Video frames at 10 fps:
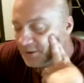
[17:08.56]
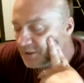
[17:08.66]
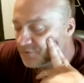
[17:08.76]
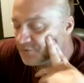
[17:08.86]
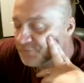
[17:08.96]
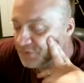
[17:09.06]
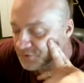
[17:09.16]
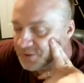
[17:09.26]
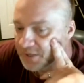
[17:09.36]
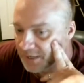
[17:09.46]
it
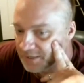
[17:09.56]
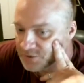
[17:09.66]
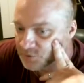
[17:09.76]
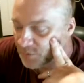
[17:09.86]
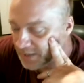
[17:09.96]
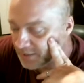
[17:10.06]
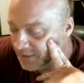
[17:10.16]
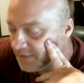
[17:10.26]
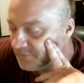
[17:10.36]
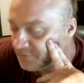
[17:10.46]
feels like to win,
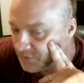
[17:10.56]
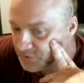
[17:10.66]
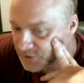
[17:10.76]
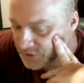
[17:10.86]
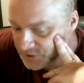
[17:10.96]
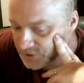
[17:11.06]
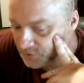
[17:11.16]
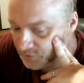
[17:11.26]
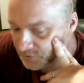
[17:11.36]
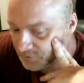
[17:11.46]
even though she's
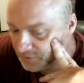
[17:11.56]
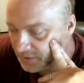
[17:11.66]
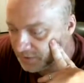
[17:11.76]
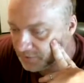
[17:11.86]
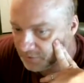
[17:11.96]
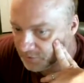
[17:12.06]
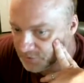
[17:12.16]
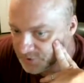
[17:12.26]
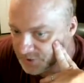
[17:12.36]
still losing.